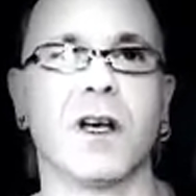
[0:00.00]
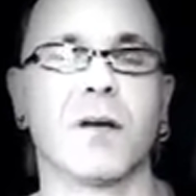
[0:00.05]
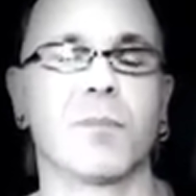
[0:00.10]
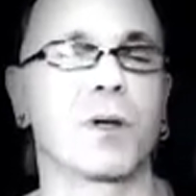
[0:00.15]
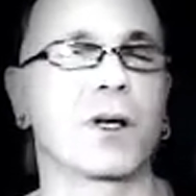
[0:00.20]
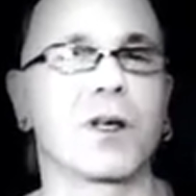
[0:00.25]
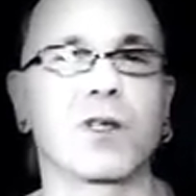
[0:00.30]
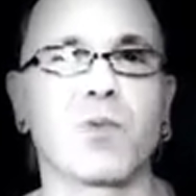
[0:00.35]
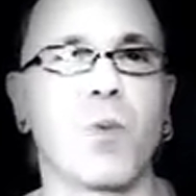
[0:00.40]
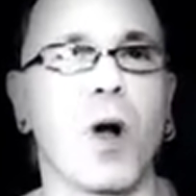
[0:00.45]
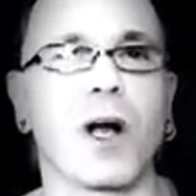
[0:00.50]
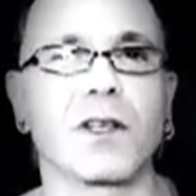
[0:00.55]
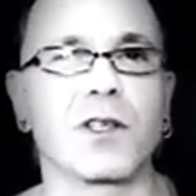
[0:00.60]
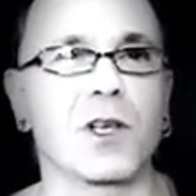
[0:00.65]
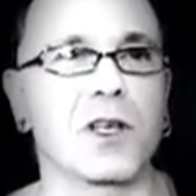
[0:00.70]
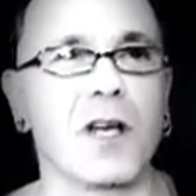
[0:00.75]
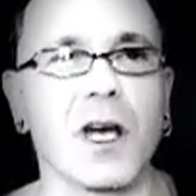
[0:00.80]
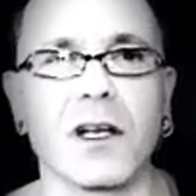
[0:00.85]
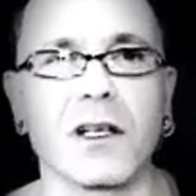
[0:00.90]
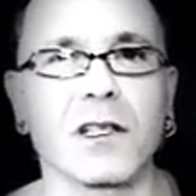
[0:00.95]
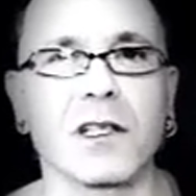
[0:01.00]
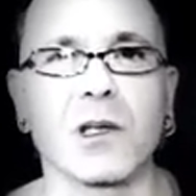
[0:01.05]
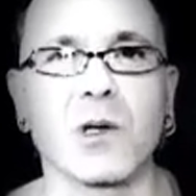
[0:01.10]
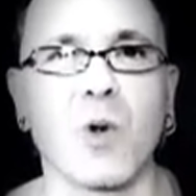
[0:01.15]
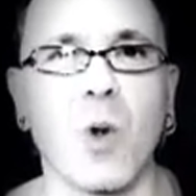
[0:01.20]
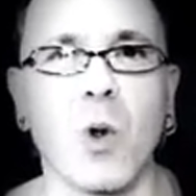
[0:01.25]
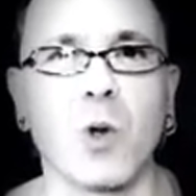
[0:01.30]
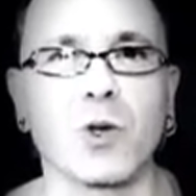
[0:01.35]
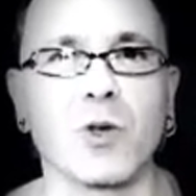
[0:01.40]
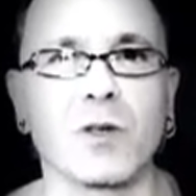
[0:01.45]
Because what? You get a
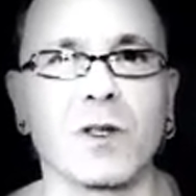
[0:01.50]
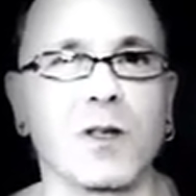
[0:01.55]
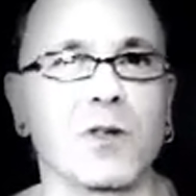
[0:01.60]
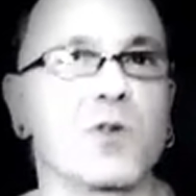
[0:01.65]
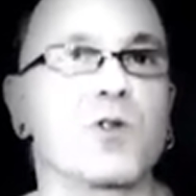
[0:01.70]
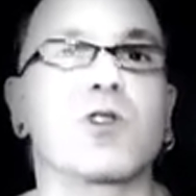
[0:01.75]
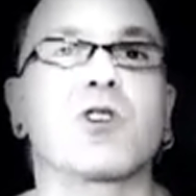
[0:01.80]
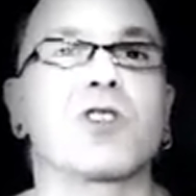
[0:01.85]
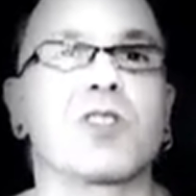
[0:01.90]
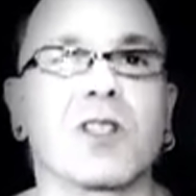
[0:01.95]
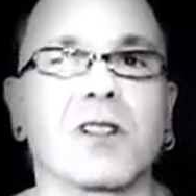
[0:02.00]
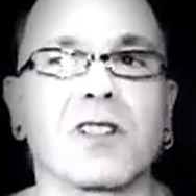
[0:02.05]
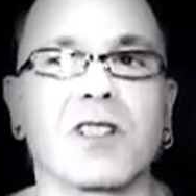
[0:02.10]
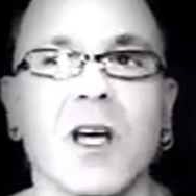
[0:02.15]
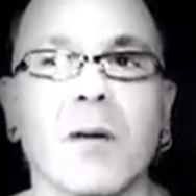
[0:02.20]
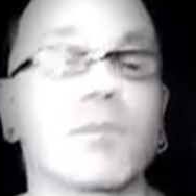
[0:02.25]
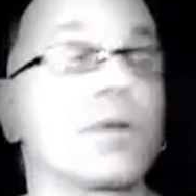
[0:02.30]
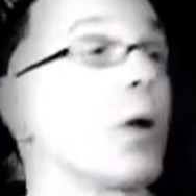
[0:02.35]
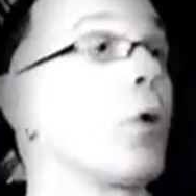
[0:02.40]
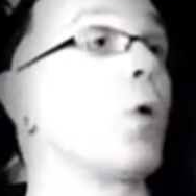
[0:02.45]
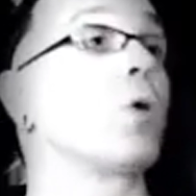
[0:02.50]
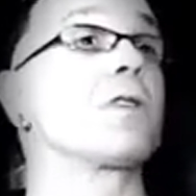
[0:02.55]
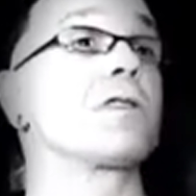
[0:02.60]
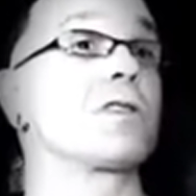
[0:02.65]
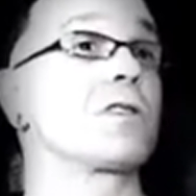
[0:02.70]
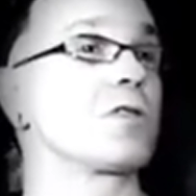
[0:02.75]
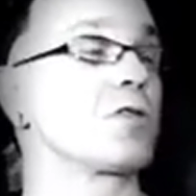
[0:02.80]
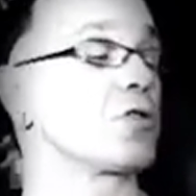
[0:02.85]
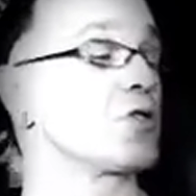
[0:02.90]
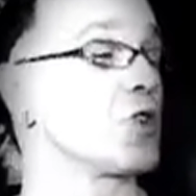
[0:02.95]
little older and then you just accept that, oh,
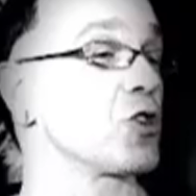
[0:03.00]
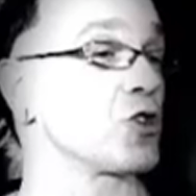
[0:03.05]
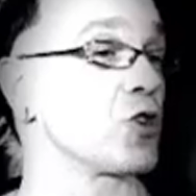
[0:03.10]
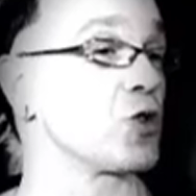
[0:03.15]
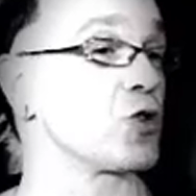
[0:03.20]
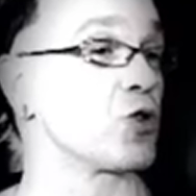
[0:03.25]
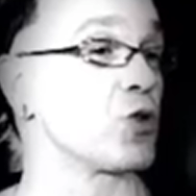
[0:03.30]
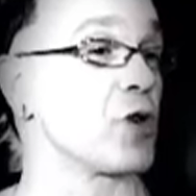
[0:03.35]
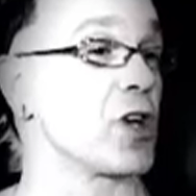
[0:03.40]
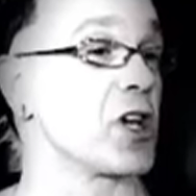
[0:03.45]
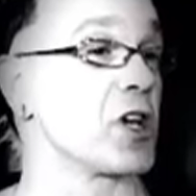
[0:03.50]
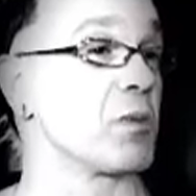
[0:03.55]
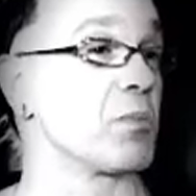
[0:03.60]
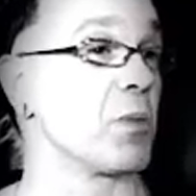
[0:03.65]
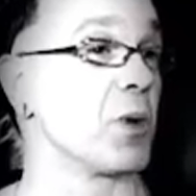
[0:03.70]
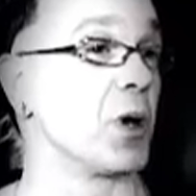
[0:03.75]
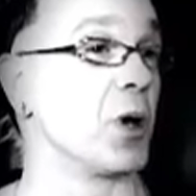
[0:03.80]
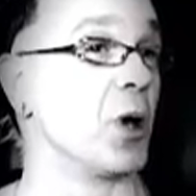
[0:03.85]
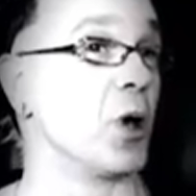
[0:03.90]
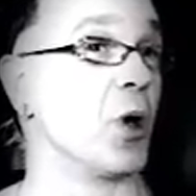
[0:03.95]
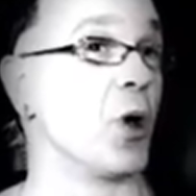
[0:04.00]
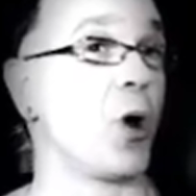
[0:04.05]
this is just a dream.